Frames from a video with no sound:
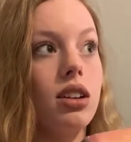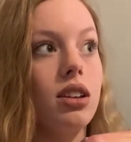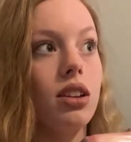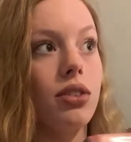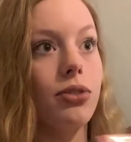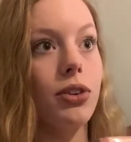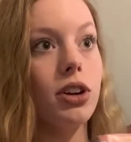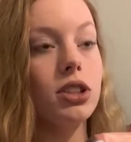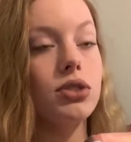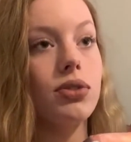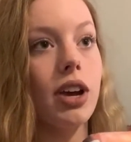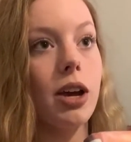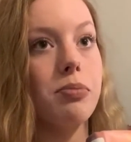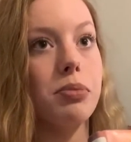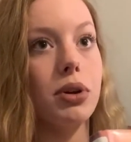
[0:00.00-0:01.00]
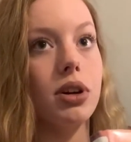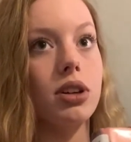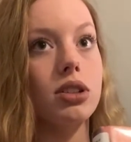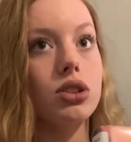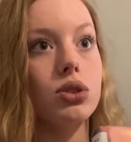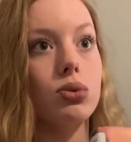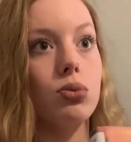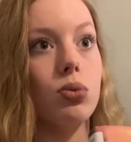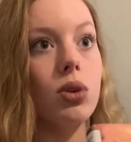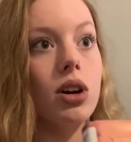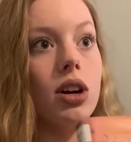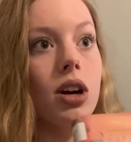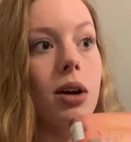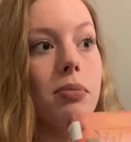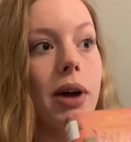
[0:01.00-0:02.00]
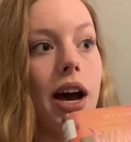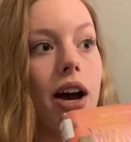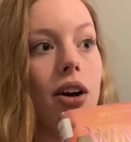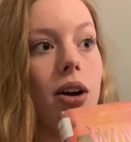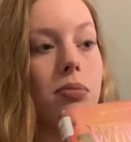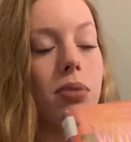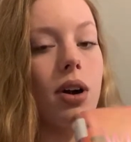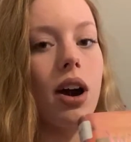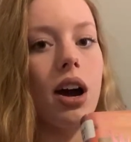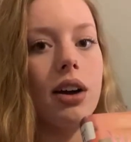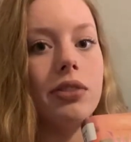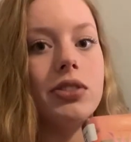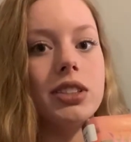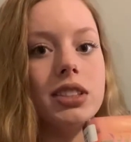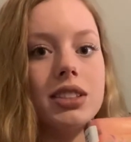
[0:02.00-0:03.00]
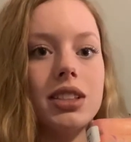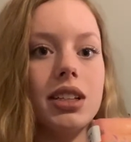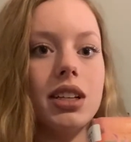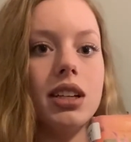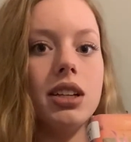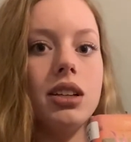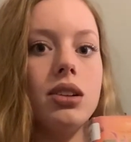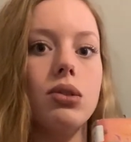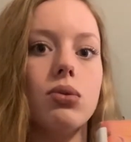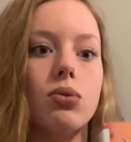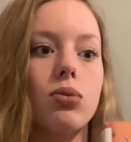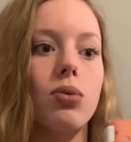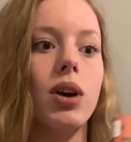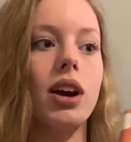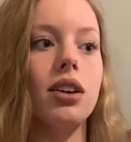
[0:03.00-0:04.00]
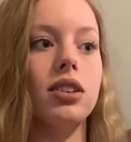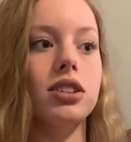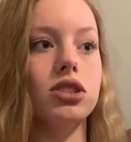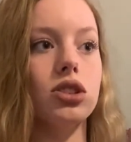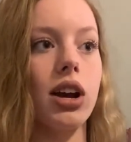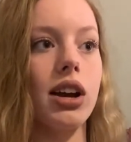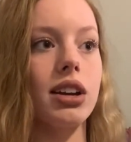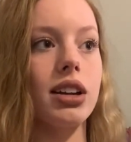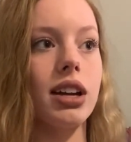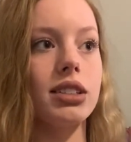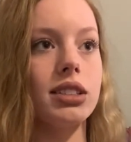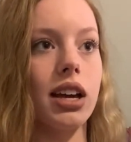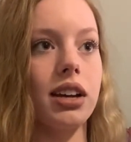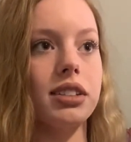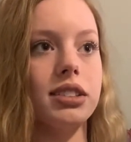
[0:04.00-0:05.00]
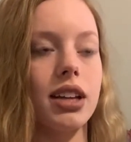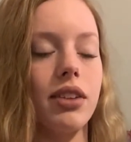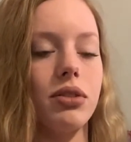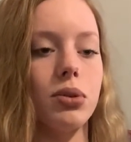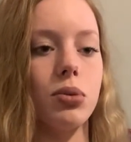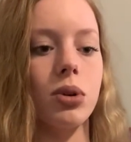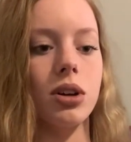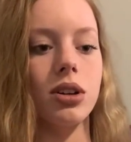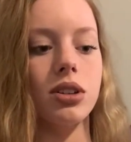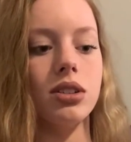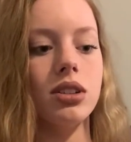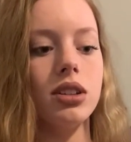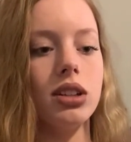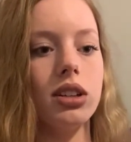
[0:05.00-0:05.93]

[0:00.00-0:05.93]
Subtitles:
the first 5 books were about a prophecy where these dragonettes had to save the world.